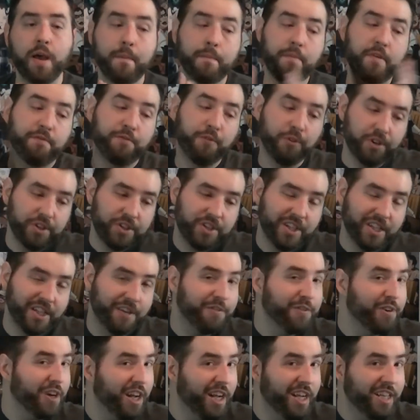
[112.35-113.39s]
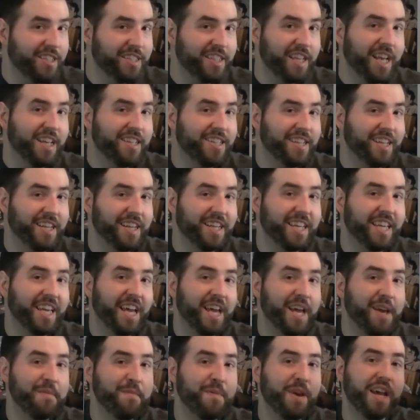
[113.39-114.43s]
But fortunately for us, S N
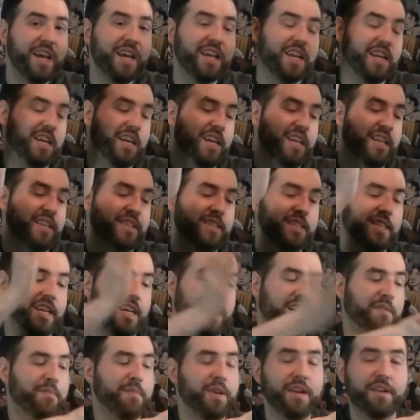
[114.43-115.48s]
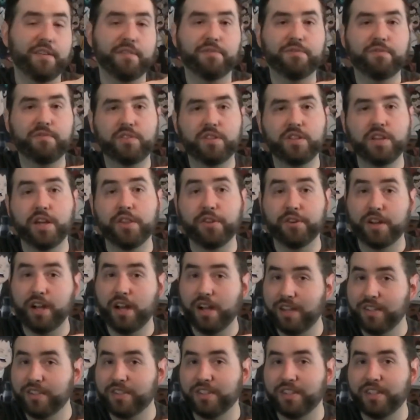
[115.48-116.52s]
K made its uh, made another
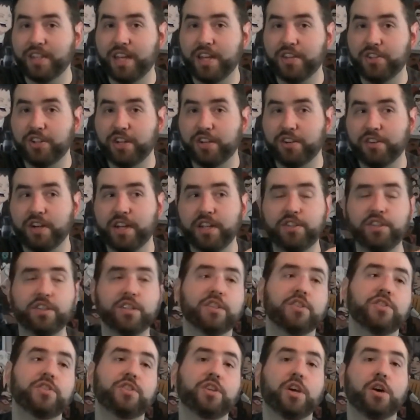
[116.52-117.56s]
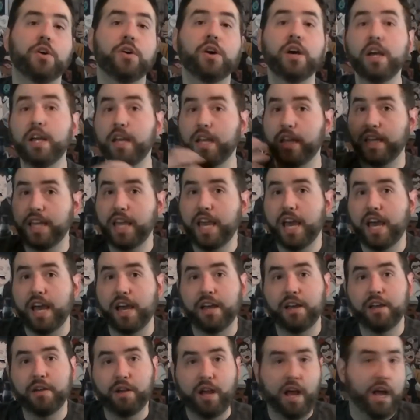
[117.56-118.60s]
console in that generation, so
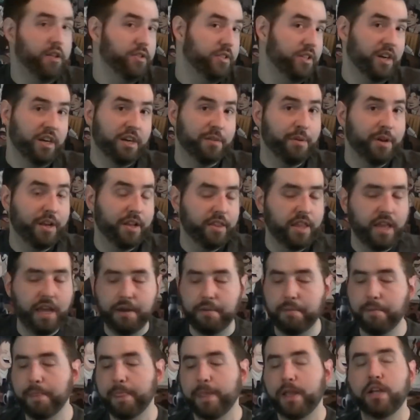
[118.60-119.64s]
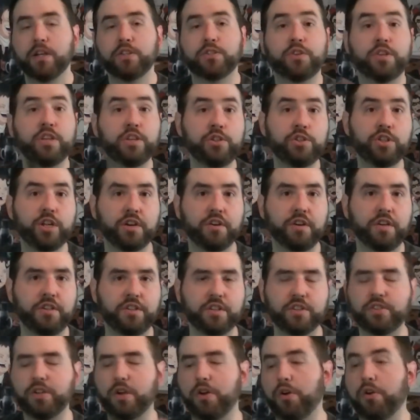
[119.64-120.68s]
yeah, I'll talk about it then. So this
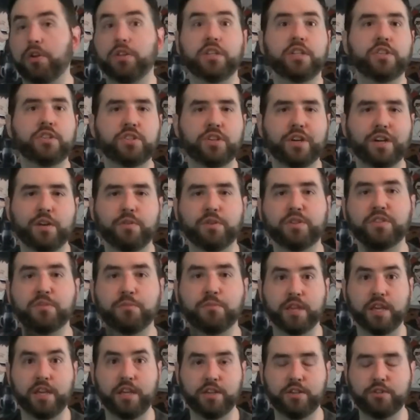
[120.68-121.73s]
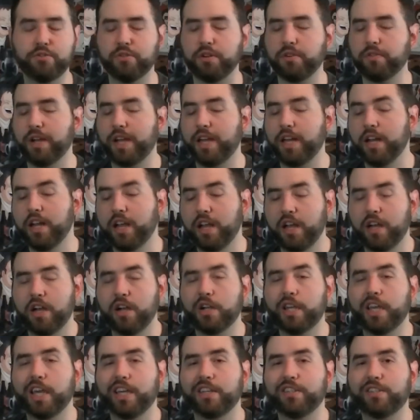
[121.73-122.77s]
generation as a whole, let's start with the history, right?
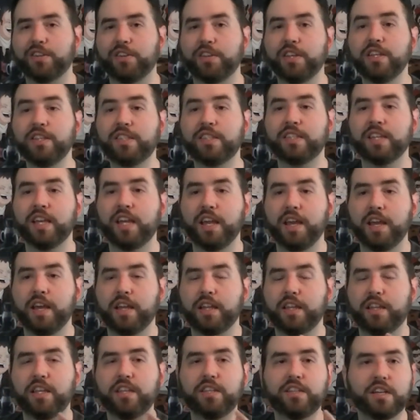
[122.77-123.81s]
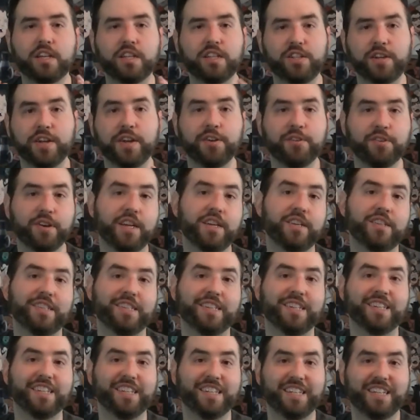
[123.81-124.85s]
Okay, so this this
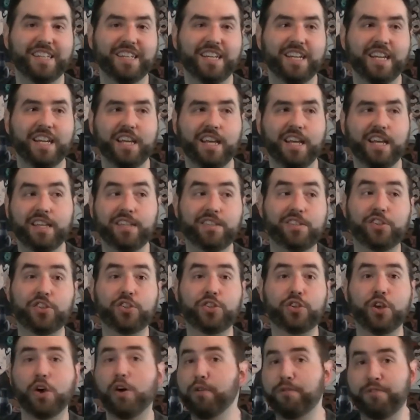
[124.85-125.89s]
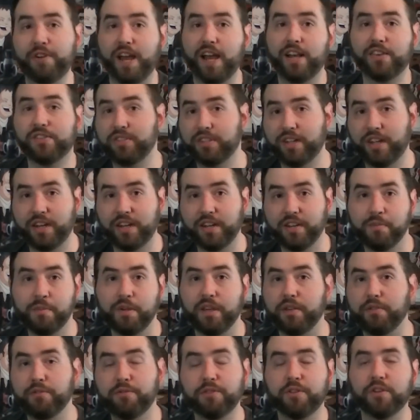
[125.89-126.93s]
generation is so fascinating to
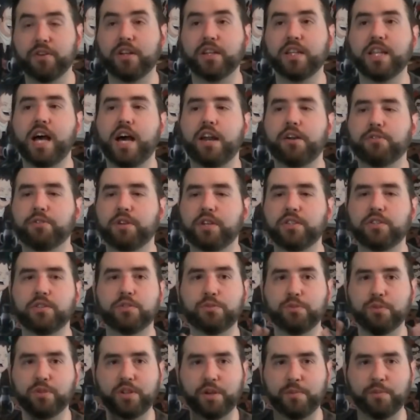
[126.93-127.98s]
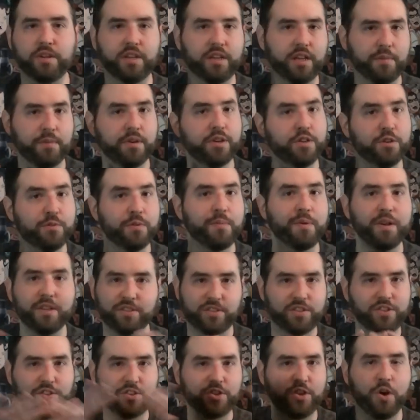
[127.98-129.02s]
me for a lot of reasons, which I'm gonna, I'm gonna do my
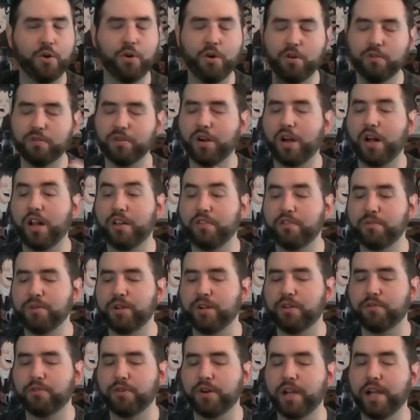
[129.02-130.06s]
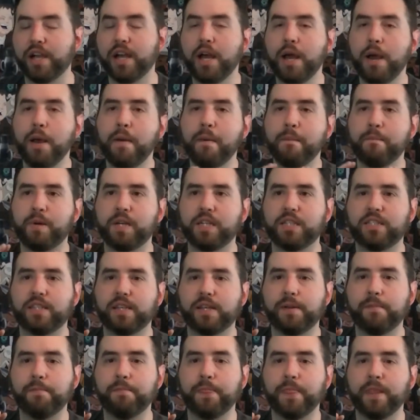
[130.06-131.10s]
best to just go over all of them here for you. But
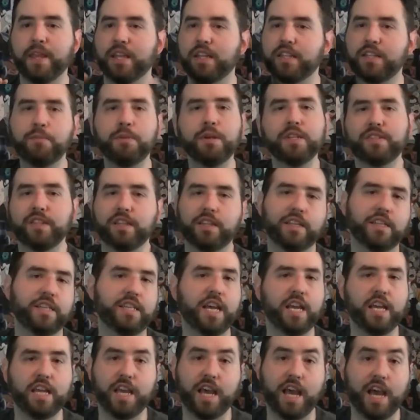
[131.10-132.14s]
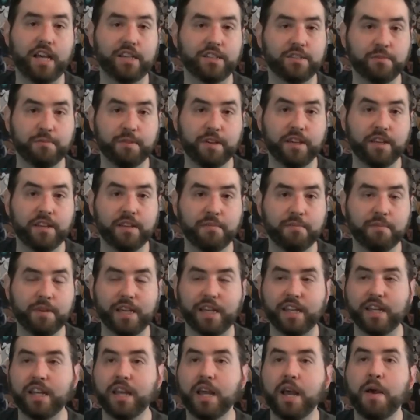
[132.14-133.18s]
um, it depends on the day you ask me,
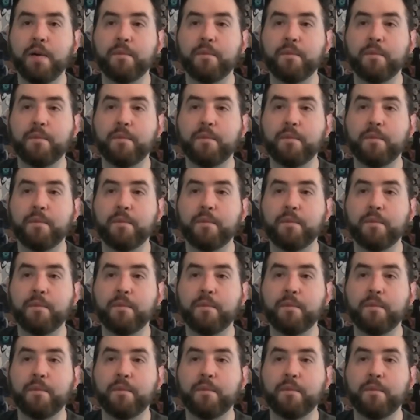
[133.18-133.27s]
man.